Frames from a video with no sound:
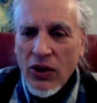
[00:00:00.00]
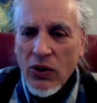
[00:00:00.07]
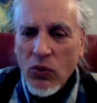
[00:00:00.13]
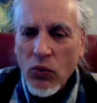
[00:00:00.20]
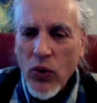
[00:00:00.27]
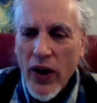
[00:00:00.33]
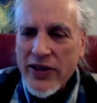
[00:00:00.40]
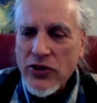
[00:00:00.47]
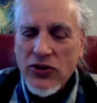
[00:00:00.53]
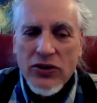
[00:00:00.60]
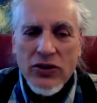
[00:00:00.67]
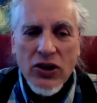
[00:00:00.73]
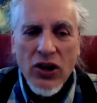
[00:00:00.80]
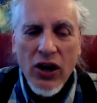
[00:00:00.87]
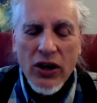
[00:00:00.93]

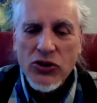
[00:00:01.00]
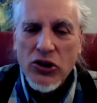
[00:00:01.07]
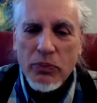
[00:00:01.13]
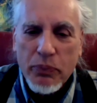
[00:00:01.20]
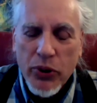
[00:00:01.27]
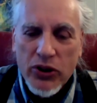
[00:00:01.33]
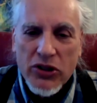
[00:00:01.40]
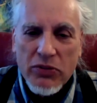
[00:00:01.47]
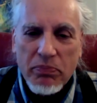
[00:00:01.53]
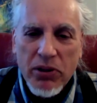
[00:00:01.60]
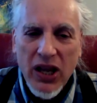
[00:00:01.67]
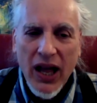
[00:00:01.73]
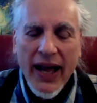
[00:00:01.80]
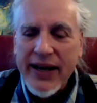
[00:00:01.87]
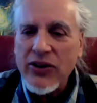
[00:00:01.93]
Western culture puts
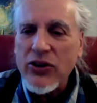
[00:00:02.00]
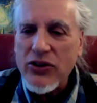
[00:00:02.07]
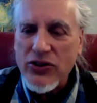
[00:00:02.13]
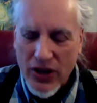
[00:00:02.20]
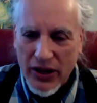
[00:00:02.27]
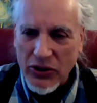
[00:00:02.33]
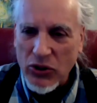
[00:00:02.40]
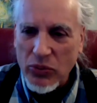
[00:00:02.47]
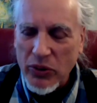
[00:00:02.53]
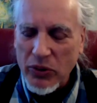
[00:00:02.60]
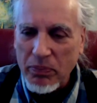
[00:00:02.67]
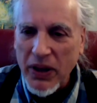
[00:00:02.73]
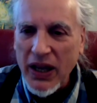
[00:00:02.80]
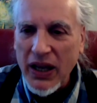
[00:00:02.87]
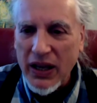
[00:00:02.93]
blinders on human
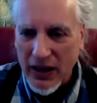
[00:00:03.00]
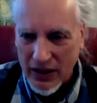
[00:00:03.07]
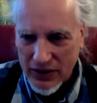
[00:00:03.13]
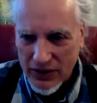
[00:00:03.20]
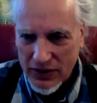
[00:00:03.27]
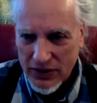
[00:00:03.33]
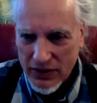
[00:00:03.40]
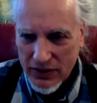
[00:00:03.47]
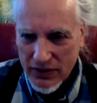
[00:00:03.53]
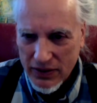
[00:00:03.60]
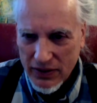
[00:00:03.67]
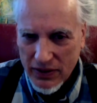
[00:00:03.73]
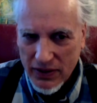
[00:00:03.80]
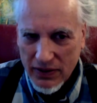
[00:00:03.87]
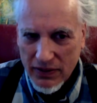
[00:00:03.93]
beings
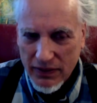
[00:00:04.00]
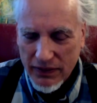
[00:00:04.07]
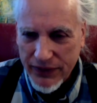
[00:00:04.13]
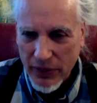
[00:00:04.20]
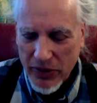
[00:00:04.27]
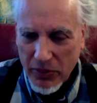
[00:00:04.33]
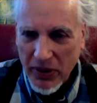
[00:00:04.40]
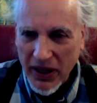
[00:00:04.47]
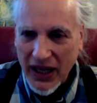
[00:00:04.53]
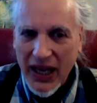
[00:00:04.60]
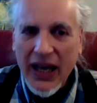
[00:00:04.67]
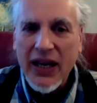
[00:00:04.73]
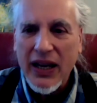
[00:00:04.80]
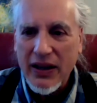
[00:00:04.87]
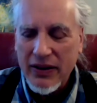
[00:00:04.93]
from the
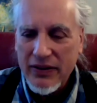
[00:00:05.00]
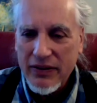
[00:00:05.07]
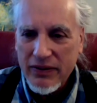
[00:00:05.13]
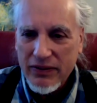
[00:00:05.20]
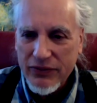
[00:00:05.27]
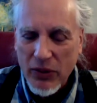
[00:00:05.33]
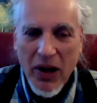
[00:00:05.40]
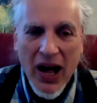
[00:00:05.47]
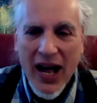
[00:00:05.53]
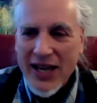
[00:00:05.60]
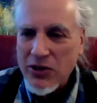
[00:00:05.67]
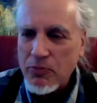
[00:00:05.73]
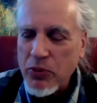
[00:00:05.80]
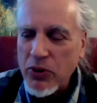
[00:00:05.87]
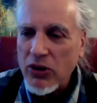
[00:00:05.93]
beginning, from
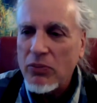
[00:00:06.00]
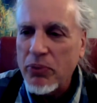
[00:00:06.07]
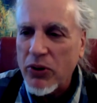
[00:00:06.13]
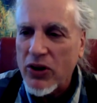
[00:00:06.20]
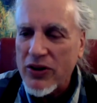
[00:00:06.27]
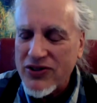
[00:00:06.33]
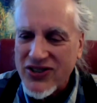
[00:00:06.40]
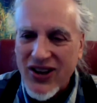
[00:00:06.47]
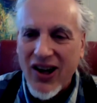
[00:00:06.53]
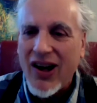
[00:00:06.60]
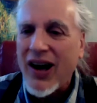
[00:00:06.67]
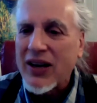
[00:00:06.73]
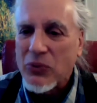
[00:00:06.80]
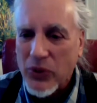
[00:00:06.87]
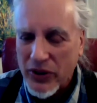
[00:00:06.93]
hospital births
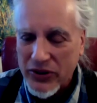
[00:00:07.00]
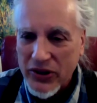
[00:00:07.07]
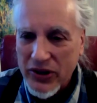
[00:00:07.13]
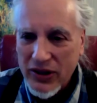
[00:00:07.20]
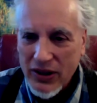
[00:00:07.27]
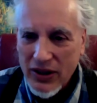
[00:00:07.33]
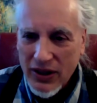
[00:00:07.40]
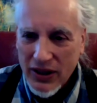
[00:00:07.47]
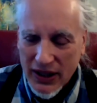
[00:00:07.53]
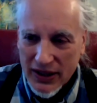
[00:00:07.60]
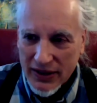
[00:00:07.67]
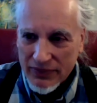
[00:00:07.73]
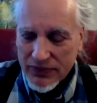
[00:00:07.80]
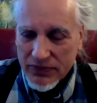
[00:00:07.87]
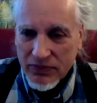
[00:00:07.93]
onward.
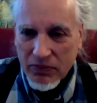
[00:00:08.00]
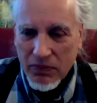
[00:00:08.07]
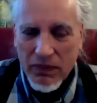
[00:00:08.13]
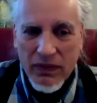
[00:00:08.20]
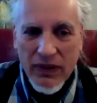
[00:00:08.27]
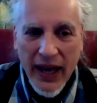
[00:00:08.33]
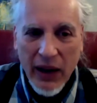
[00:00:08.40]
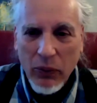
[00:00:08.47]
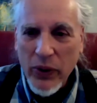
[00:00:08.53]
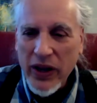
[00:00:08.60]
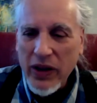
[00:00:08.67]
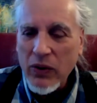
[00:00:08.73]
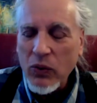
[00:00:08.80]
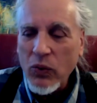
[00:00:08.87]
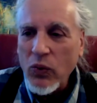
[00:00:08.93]
And
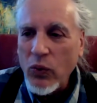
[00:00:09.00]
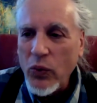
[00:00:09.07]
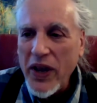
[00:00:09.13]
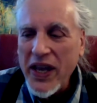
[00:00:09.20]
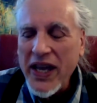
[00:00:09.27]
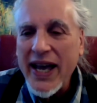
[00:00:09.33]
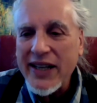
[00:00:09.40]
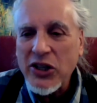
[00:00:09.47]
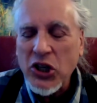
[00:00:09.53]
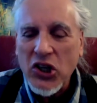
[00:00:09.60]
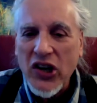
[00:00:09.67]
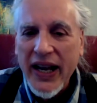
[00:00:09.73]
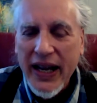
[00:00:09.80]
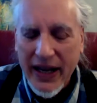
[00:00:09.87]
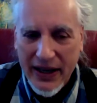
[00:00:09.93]
we get
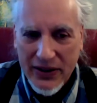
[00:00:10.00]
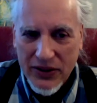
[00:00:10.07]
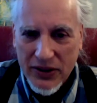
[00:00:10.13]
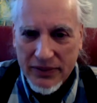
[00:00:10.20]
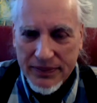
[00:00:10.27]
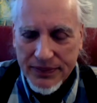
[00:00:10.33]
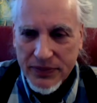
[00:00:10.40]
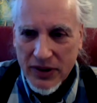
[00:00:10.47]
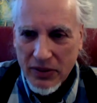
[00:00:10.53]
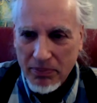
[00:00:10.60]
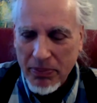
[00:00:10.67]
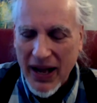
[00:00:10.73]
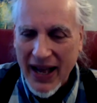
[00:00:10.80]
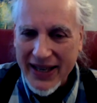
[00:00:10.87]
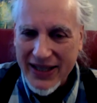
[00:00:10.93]
trained
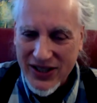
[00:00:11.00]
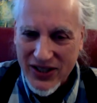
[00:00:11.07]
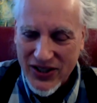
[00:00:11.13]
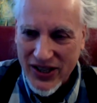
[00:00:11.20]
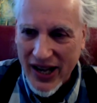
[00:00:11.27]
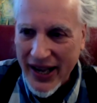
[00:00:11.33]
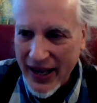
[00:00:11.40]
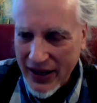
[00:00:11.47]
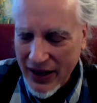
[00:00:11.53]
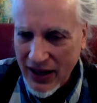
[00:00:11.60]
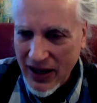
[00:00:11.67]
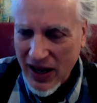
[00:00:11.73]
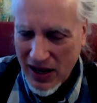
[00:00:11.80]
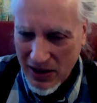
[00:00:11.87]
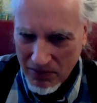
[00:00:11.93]
by
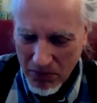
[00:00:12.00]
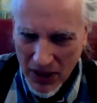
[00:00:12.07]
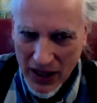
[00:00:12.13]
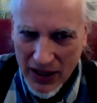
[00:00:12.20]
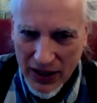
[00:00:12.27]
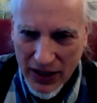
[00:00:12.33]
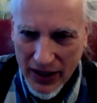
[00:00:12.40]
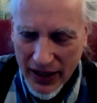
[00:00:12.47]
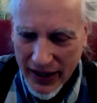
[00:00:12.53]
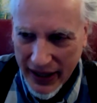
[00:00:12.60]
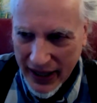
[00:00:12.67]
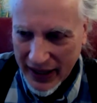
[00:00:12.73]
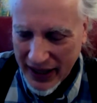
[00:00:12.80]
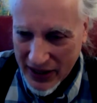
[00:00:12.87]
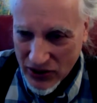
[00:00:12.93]
society and media
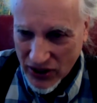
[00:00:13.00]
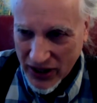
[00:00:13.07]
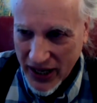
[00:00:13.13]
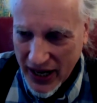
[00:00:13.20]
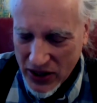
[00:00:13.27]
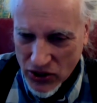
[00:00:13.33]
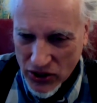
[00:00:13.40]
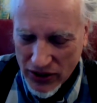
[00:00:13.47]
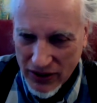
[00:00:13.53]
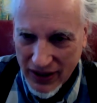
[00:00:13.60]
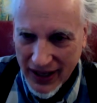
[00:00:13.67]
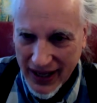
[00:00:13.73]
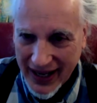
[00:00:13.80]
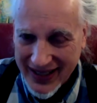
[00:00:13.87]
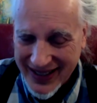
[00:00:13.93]
and education
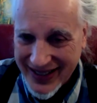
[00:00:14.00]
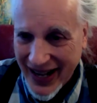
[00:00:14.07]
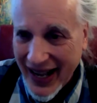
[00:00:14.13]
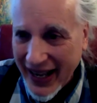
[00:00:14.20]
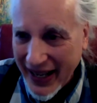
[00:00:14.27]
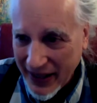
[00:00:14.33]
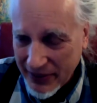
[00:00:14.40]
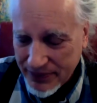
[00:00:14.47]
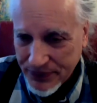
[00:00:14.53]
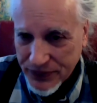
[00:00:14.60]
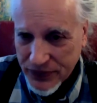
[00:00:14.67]
and diet